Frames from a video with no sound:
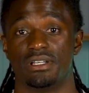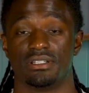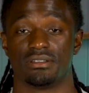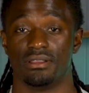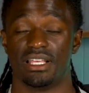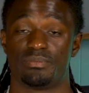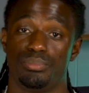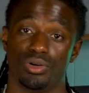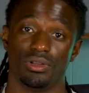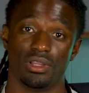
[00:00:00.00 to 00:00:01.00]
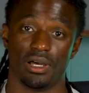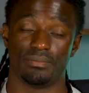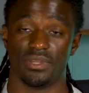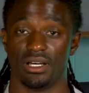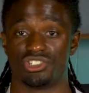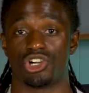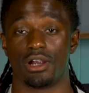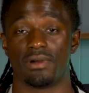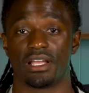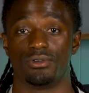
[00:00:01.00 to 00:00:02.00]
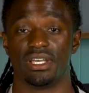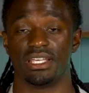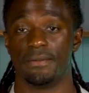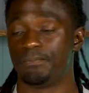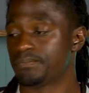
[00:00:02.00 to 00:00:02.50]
so let's pull up a chart right quick